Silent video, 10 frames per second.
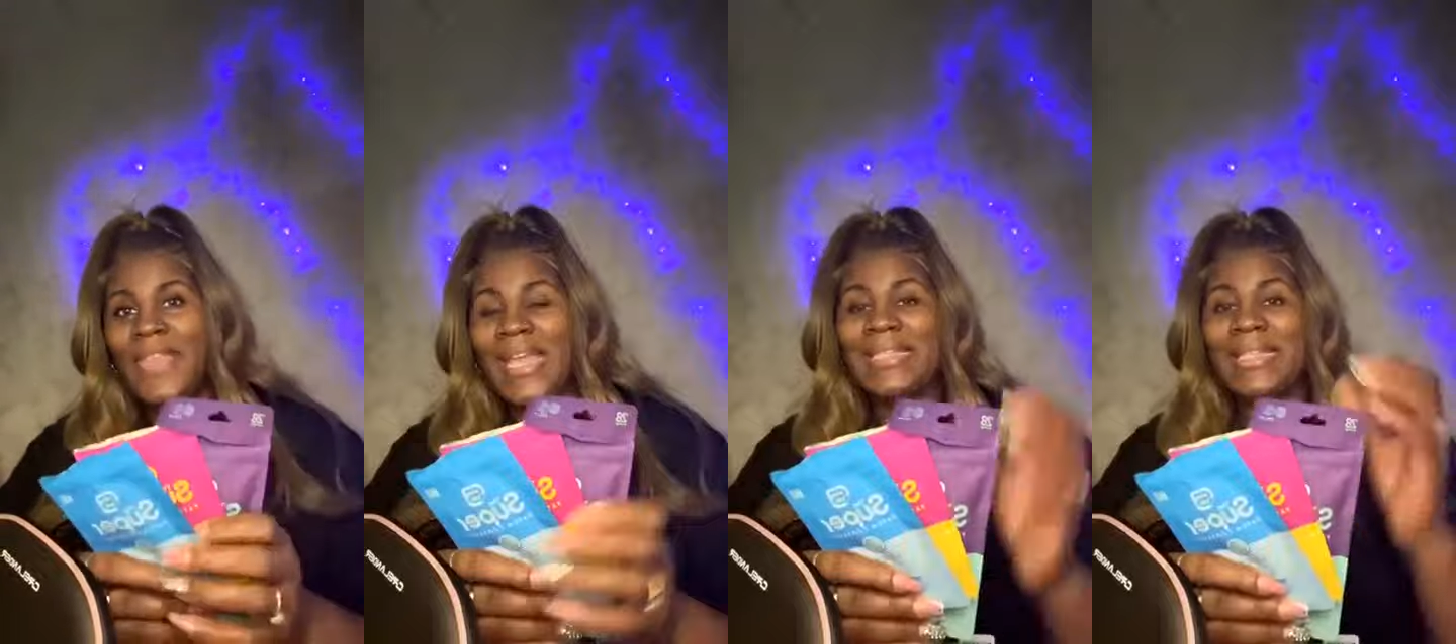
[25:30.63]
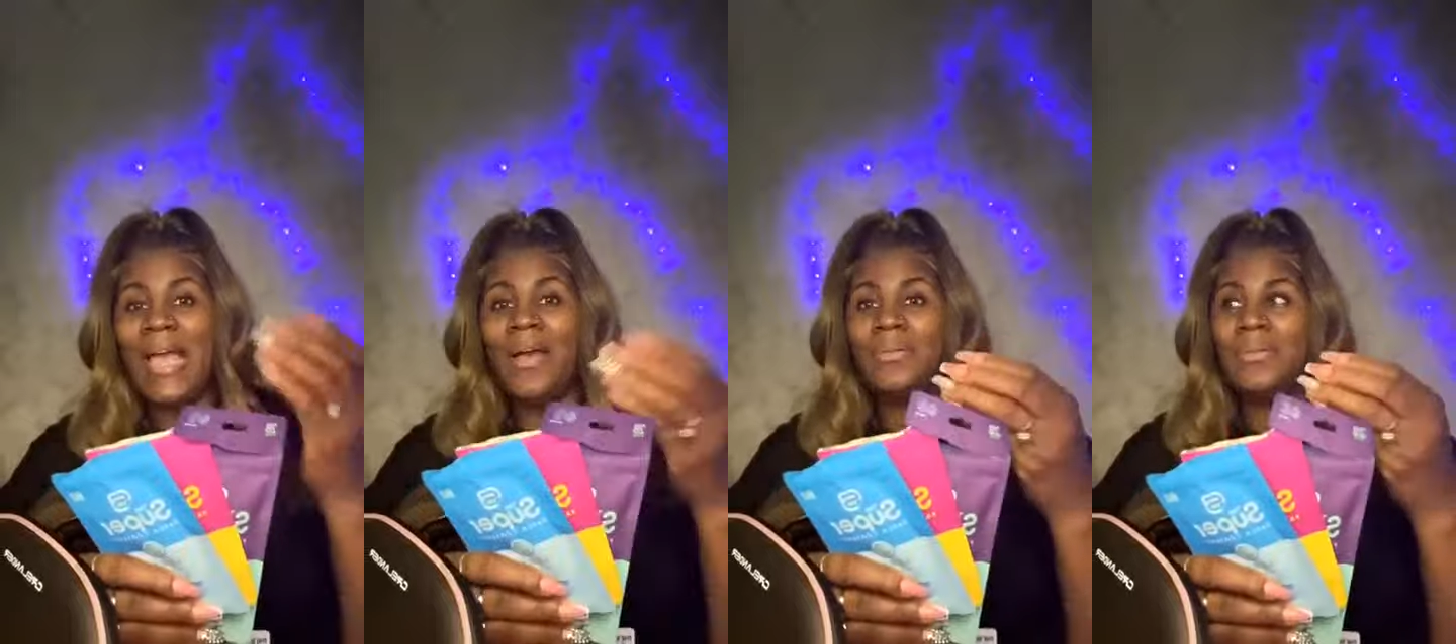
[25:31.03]
that
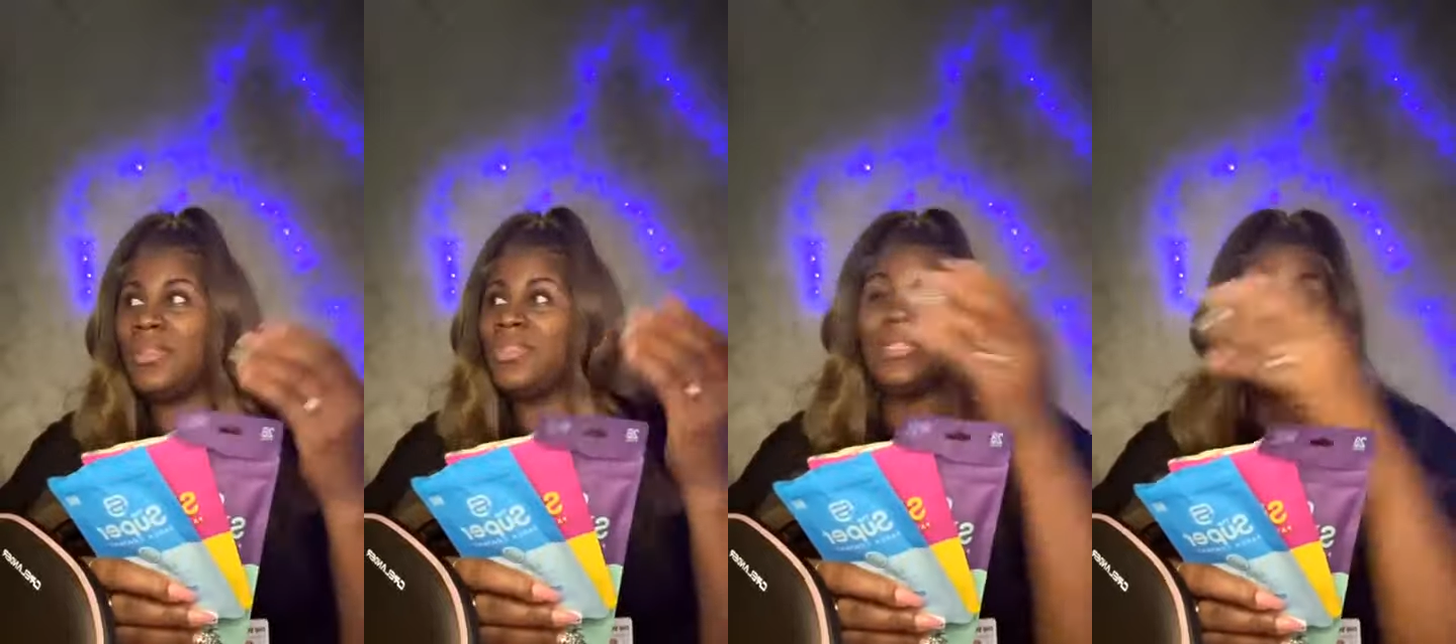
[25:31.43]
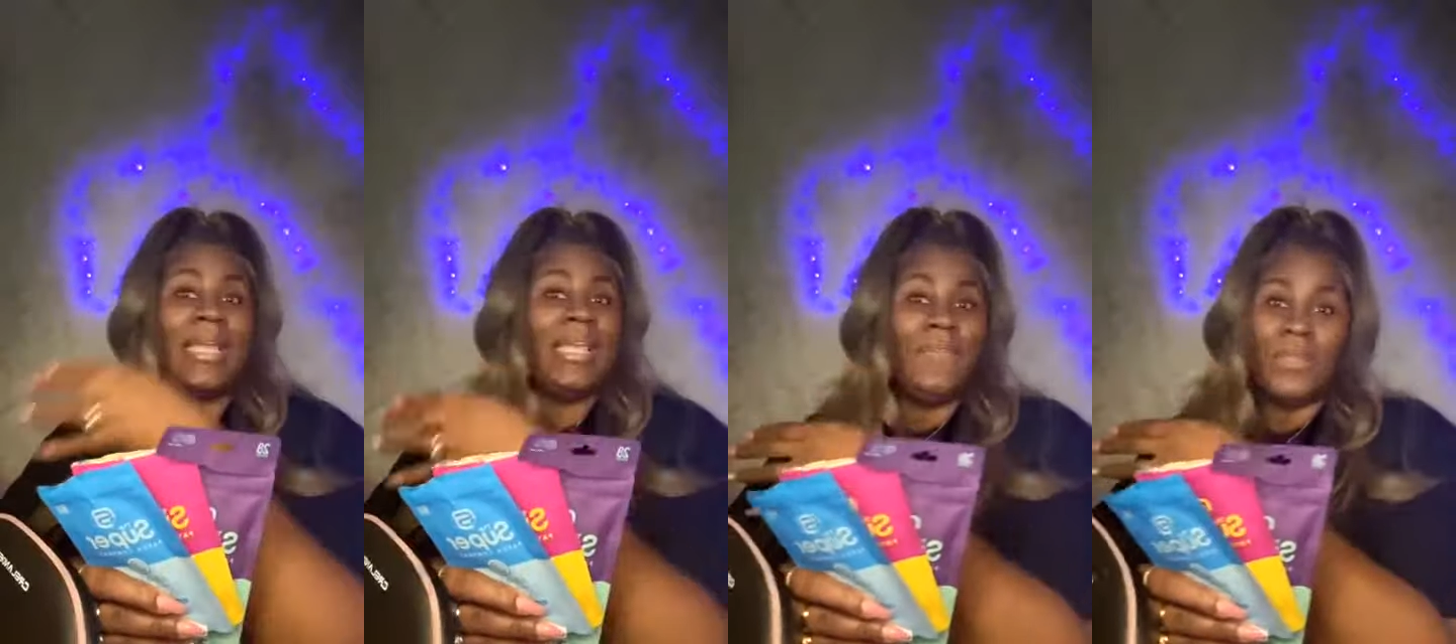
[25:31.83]
now they're
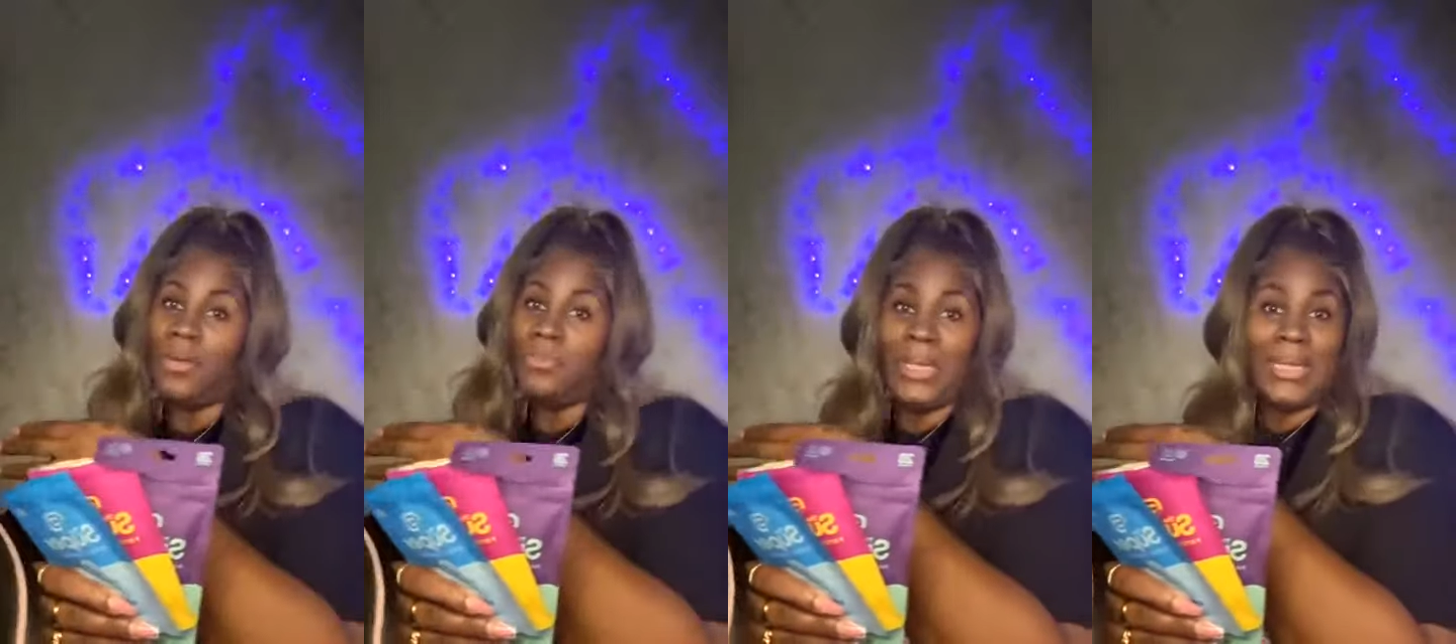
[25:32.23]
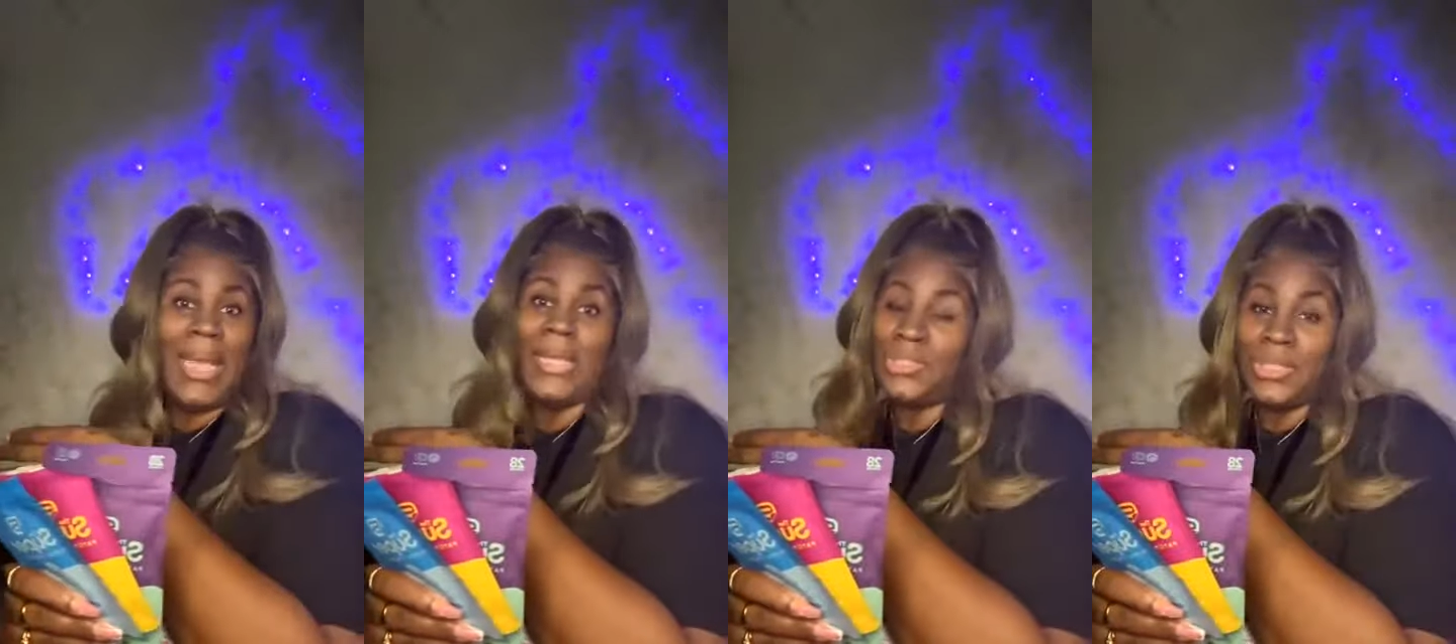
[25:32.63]
not even on
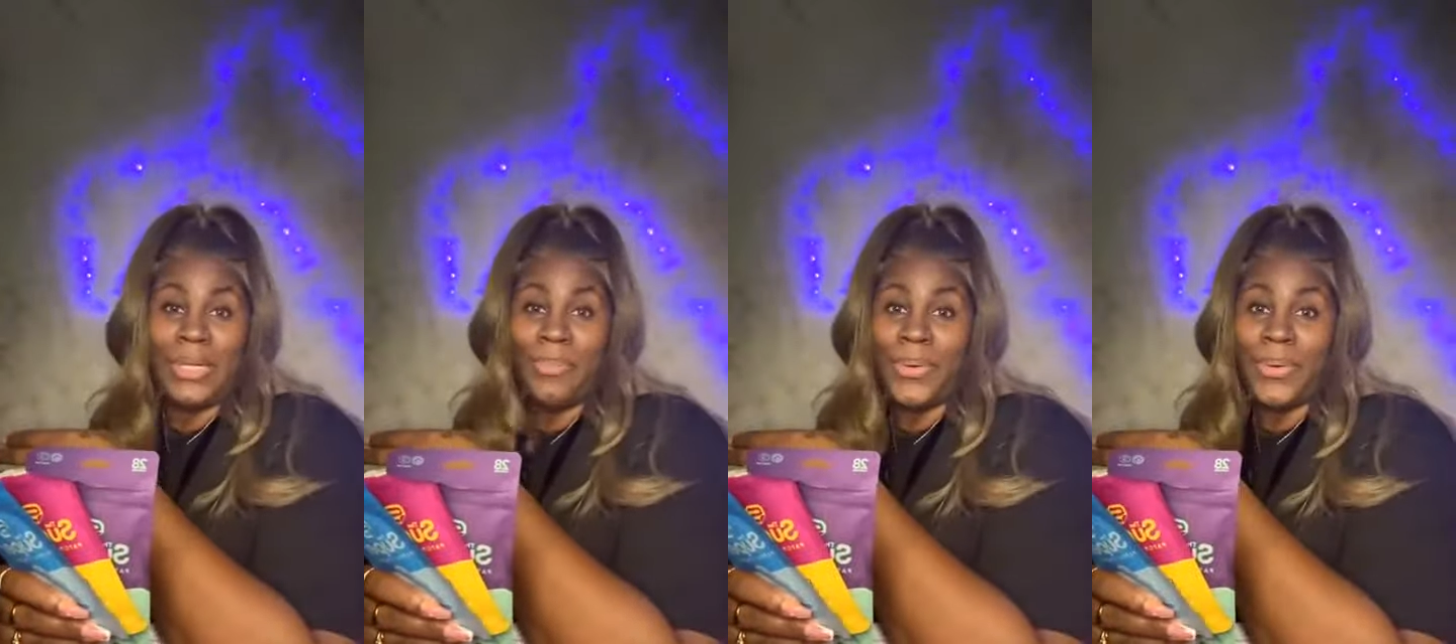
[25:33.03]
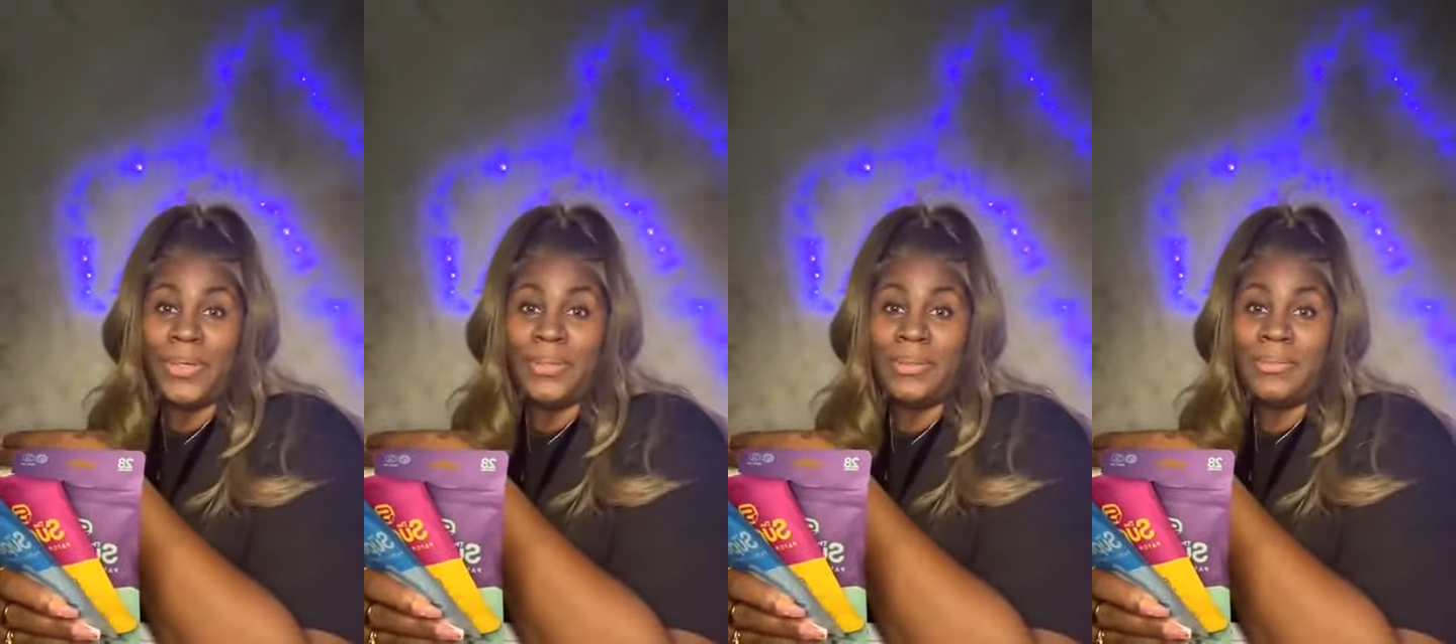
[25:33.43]
medication
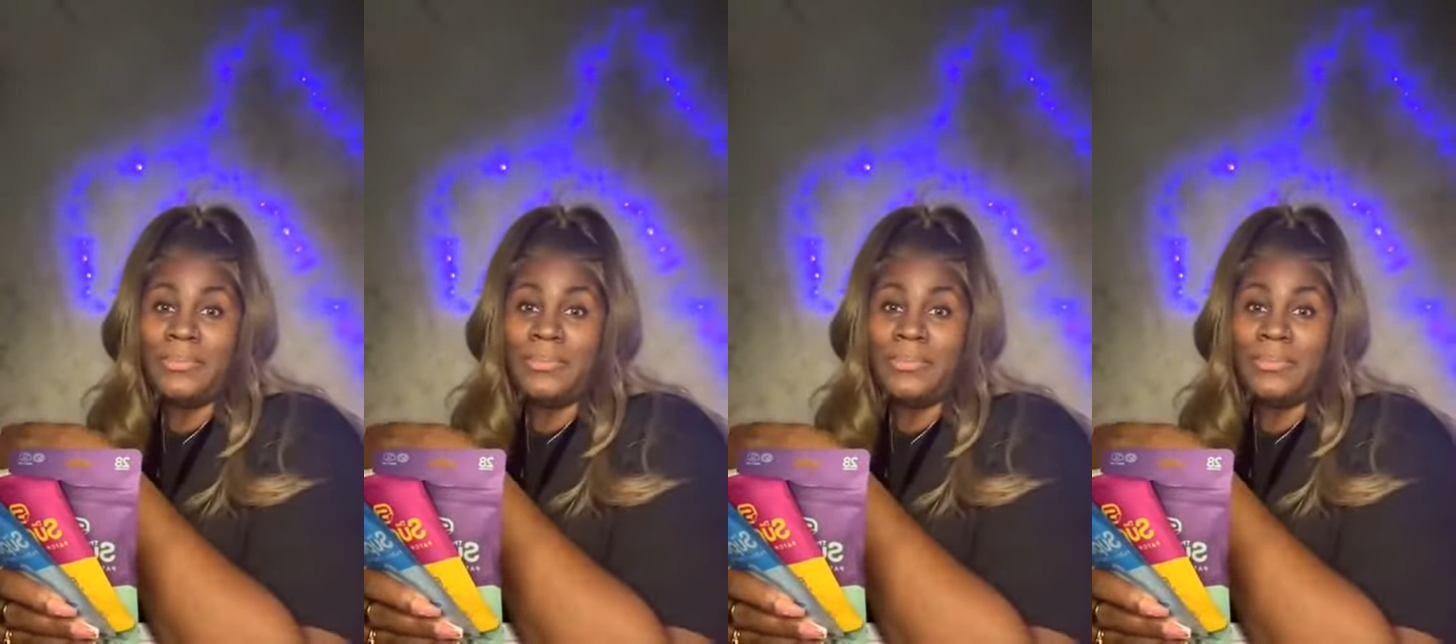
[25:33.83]
anymore.